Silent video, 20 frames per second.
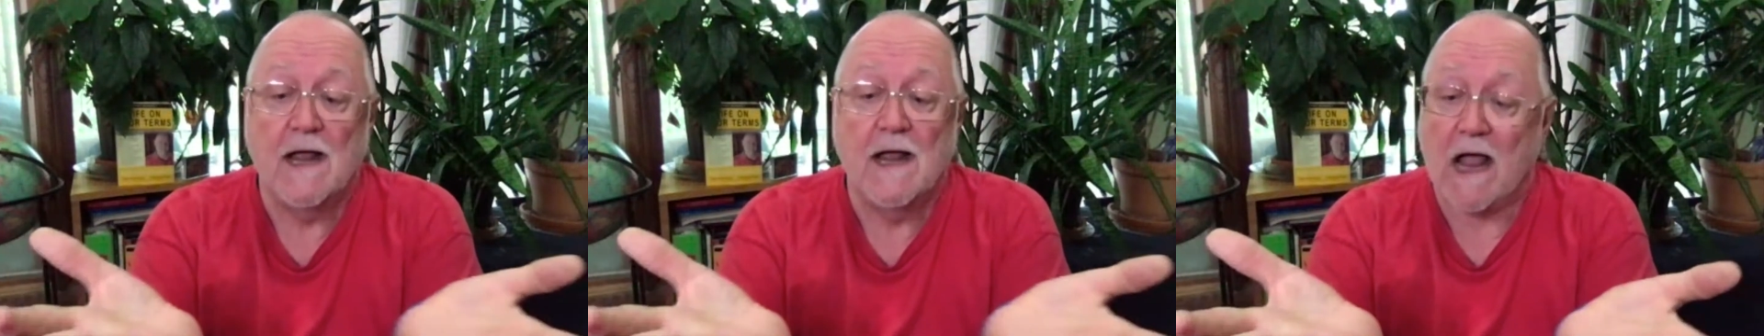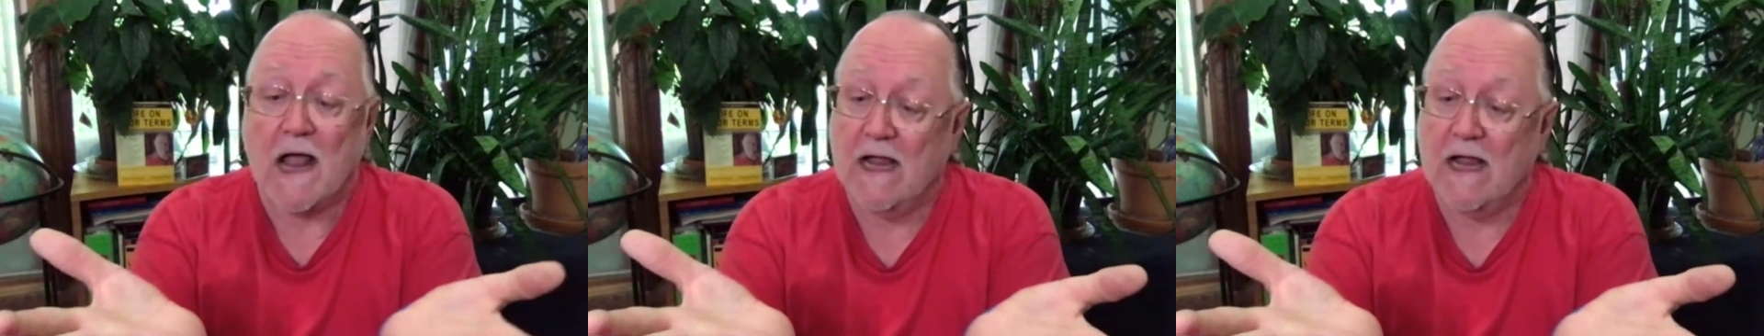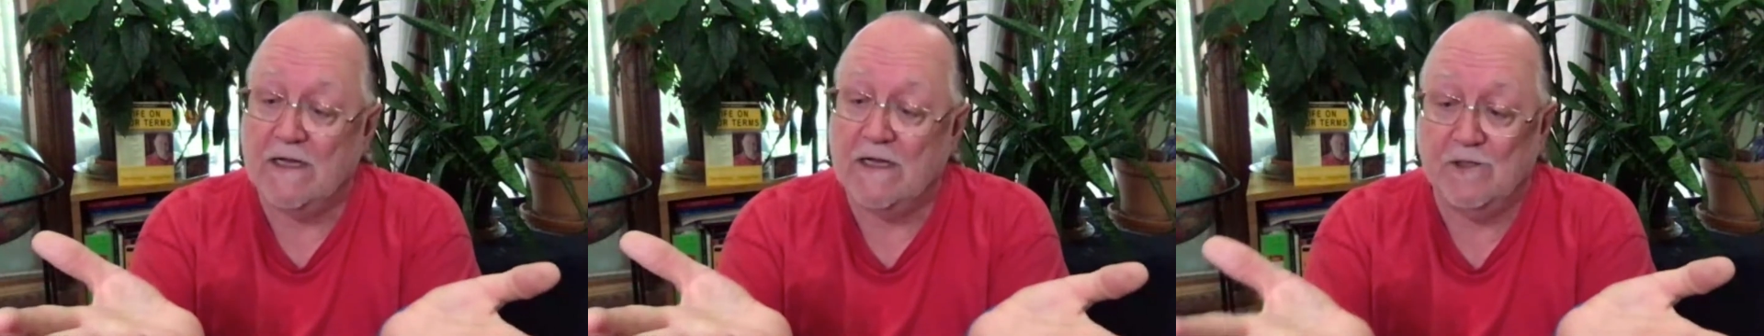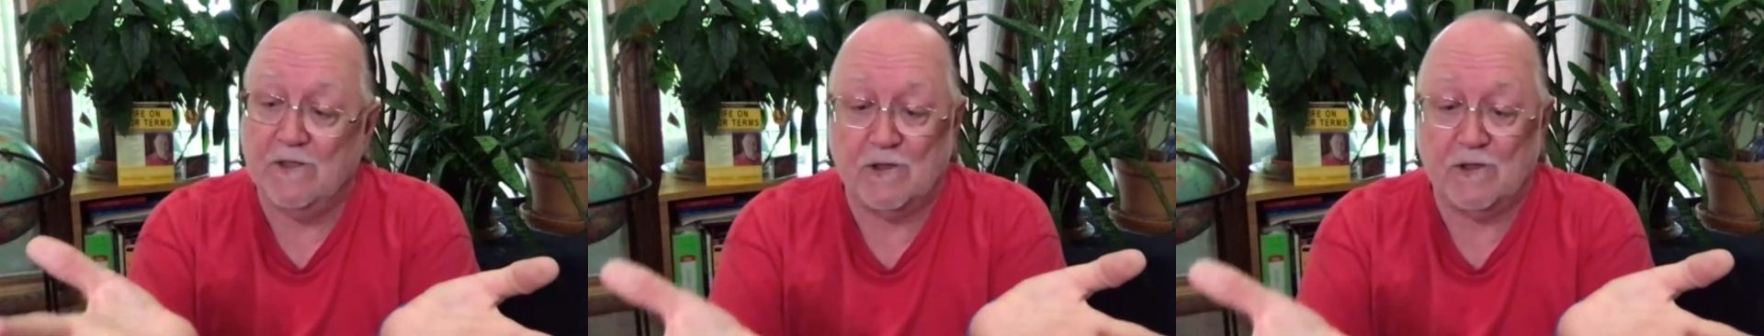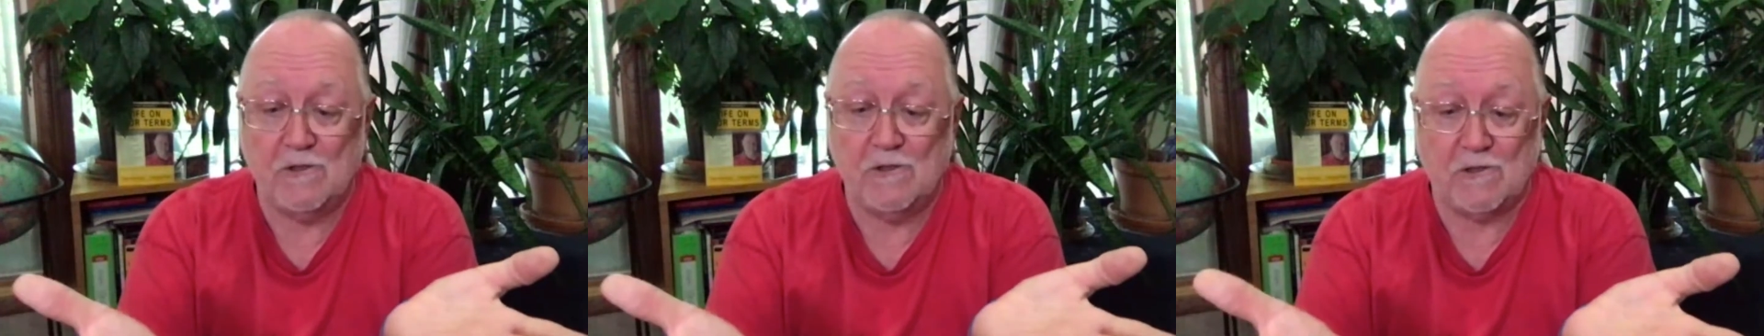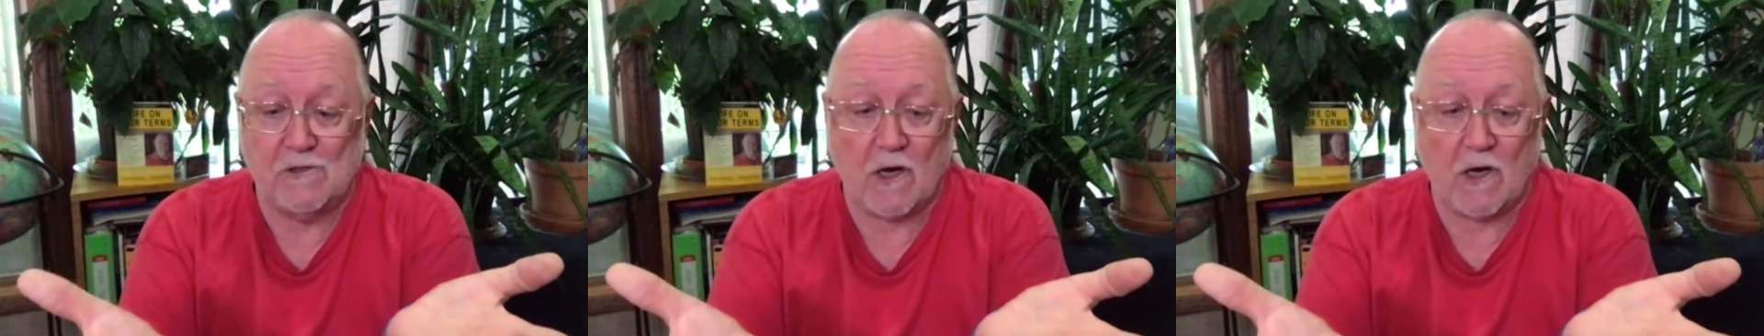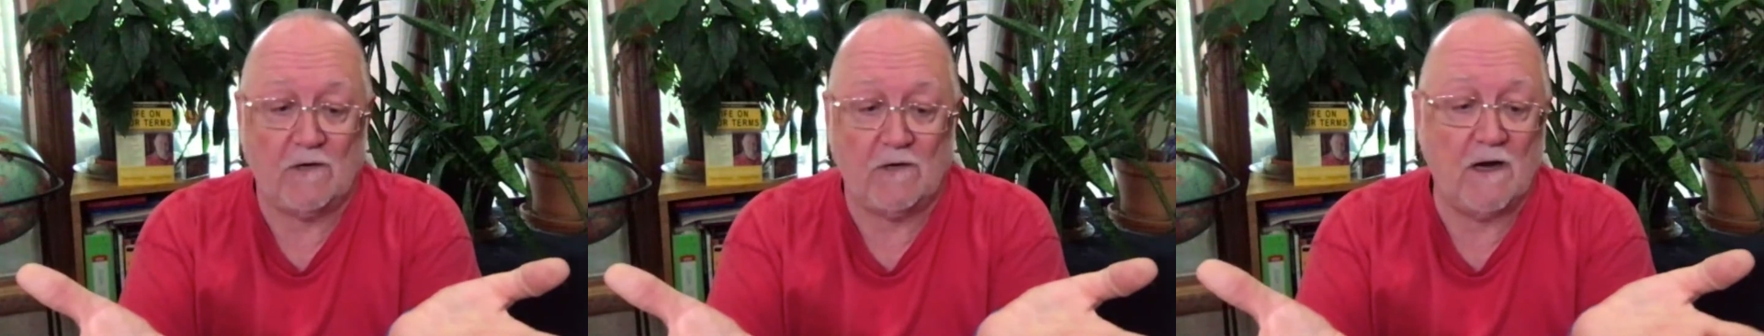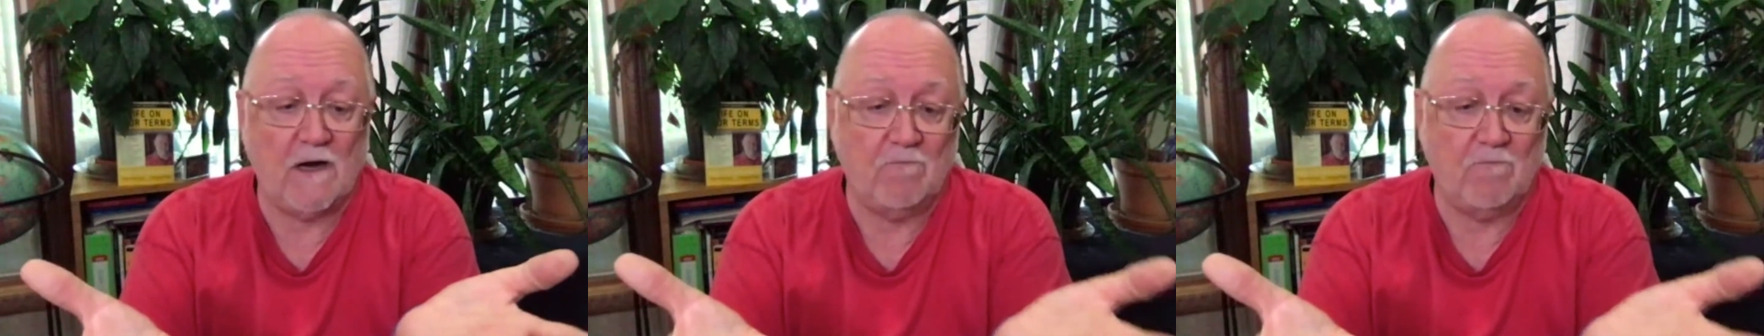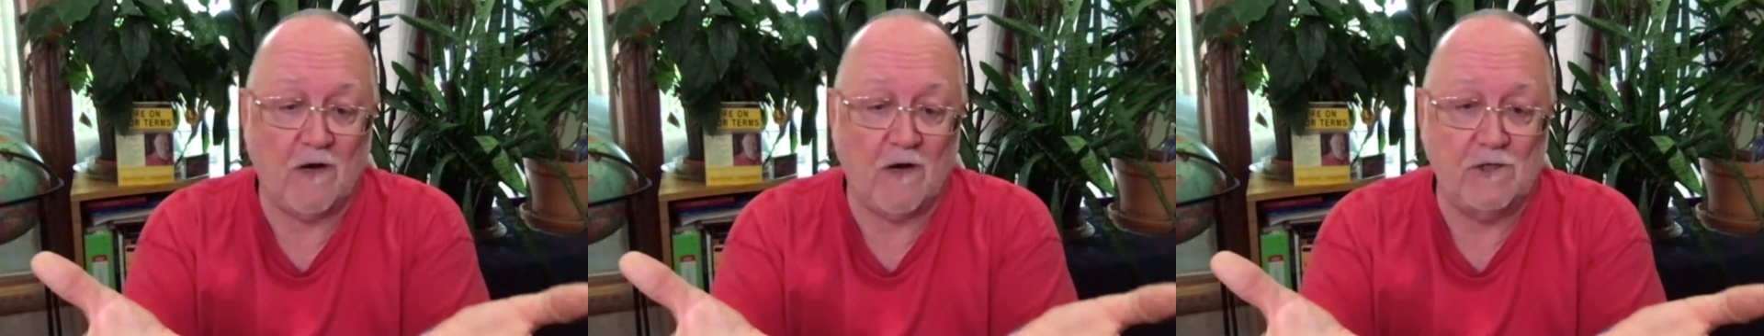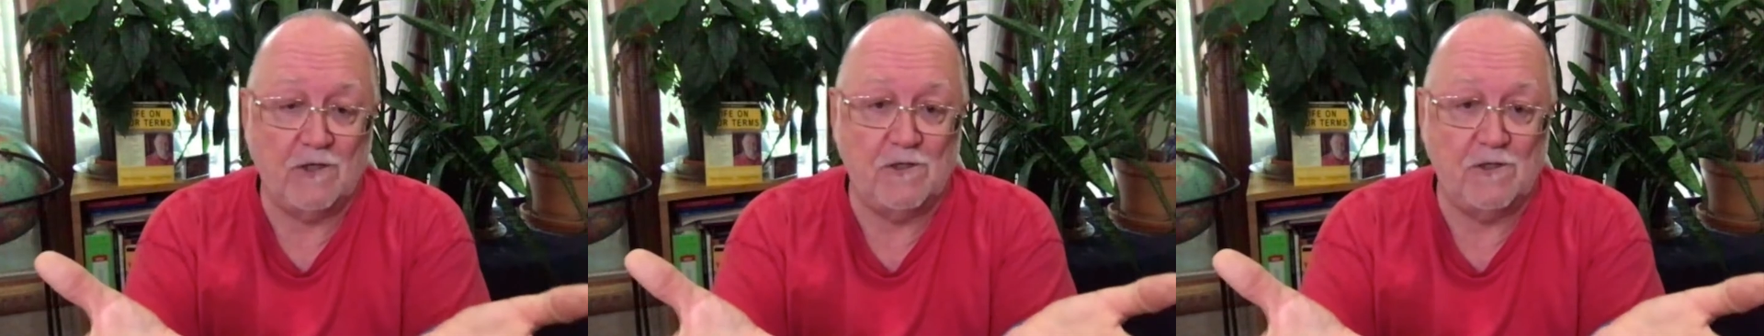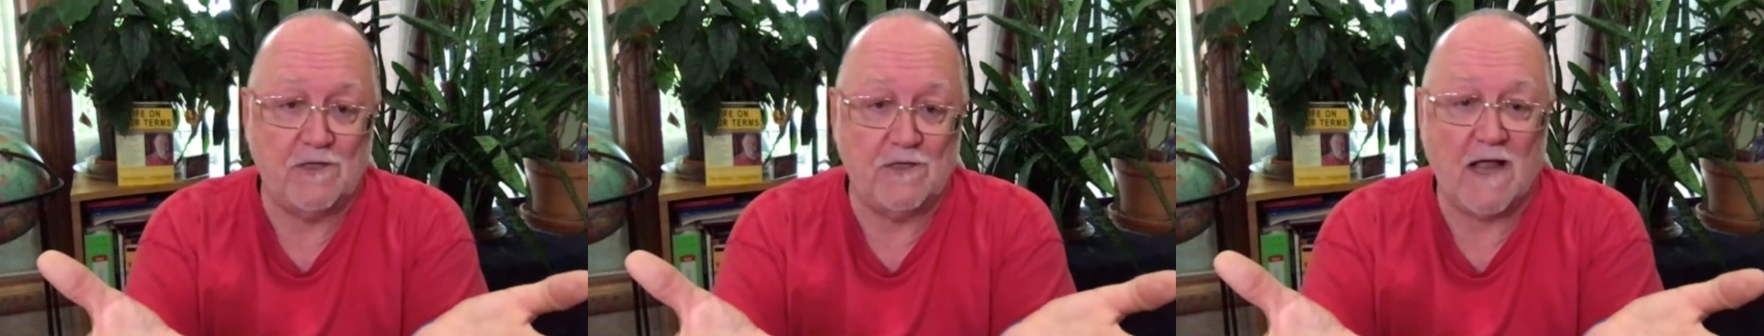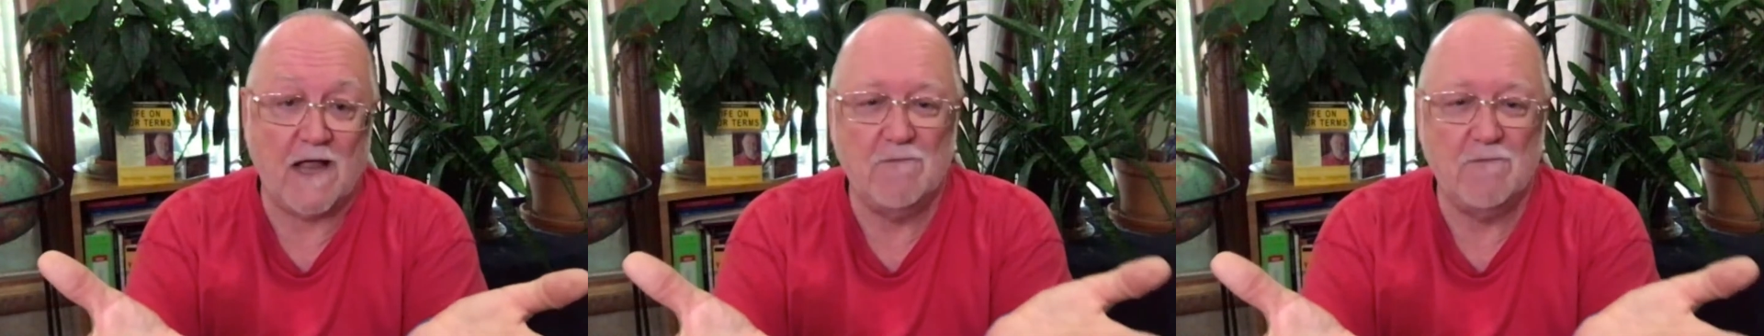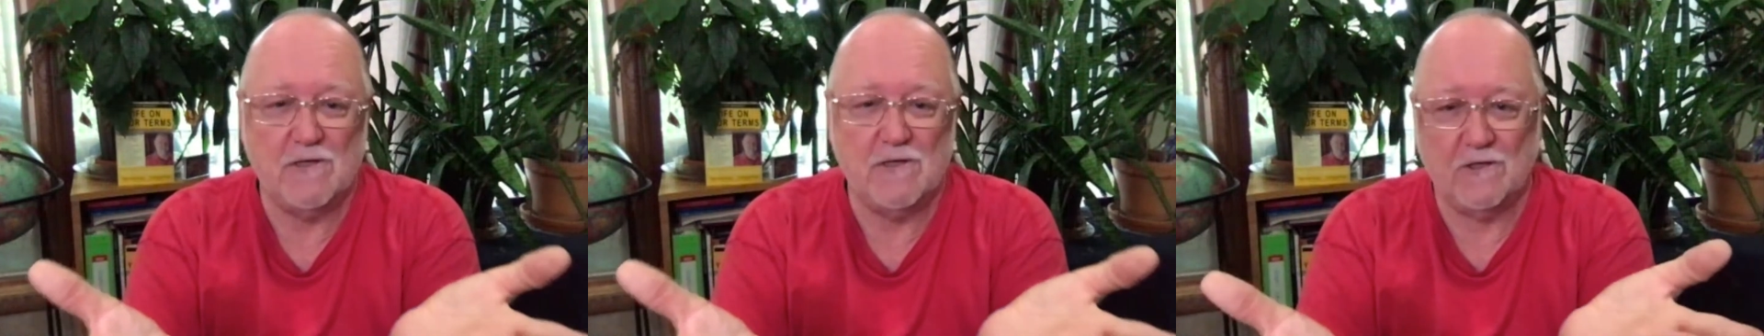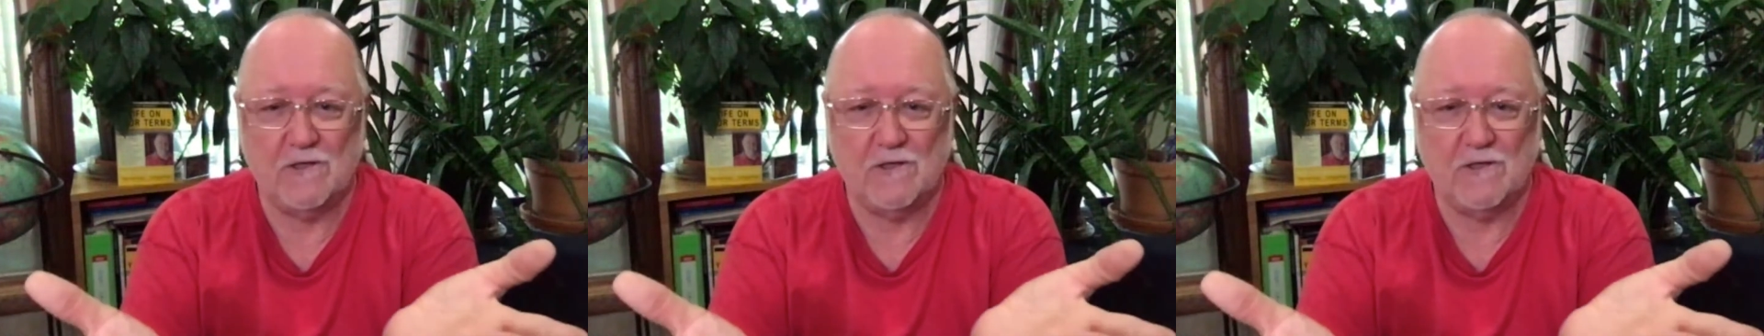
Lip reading: I either choose dog crap or I choose diamonds.